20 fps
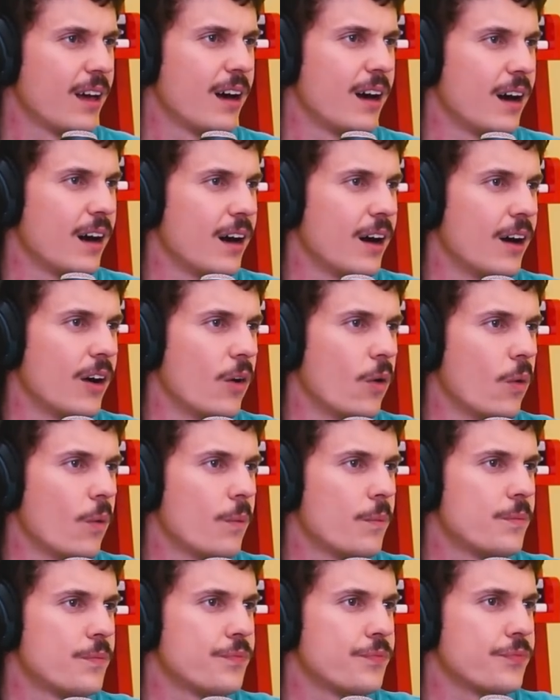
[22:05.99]
Why
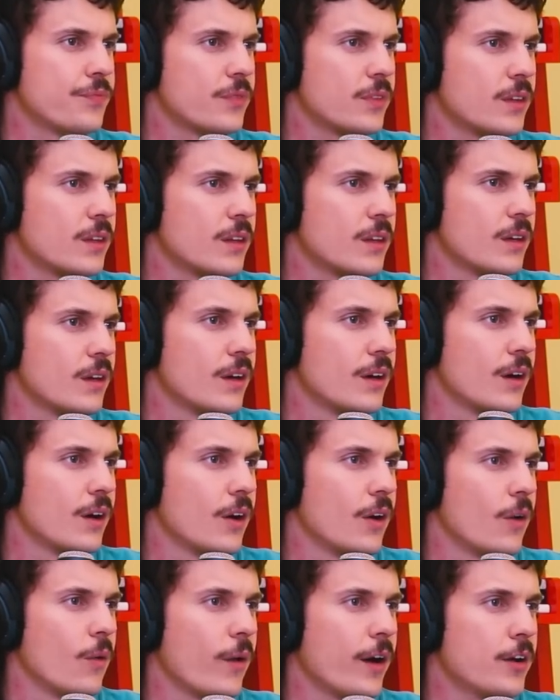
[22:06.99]

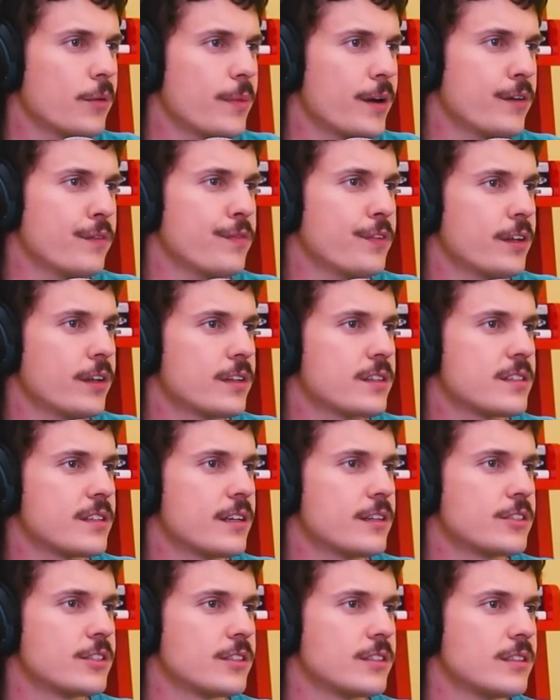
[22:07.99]
do men feel it's
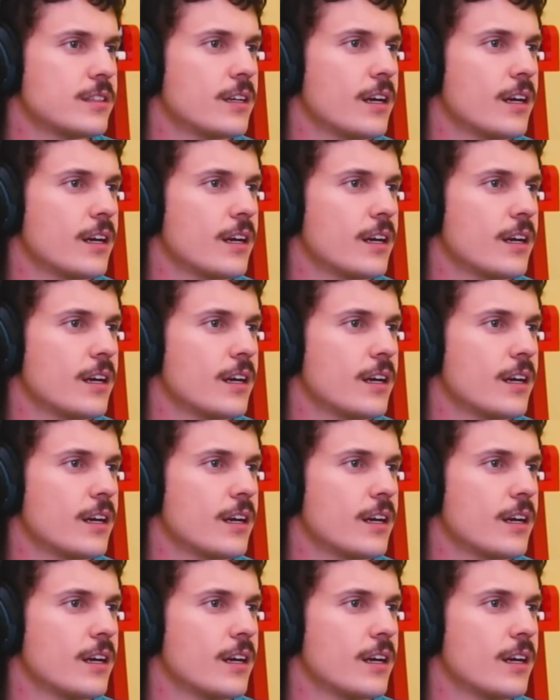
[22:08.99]
their